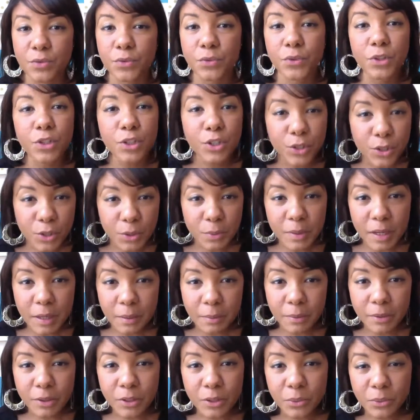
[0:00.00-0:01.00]
for you to be
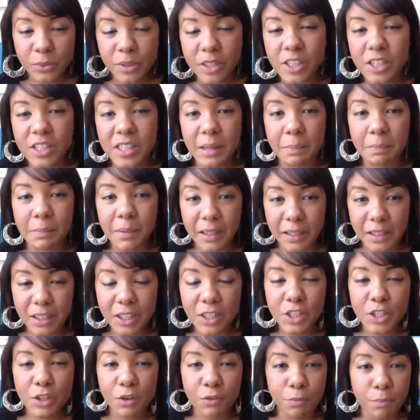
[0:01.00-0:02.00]
able to reach the
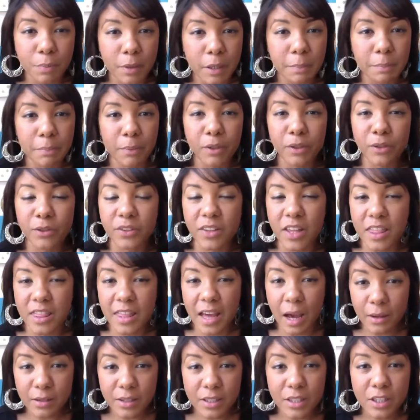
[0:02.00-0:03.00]
millions of people or the
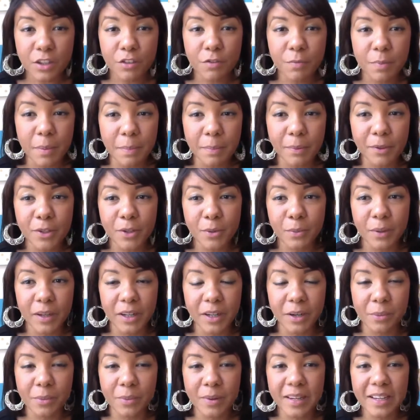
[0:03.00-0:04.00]
thousands of people you want
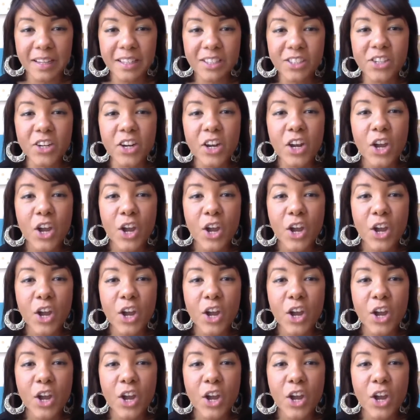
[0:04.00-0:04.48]
to reach,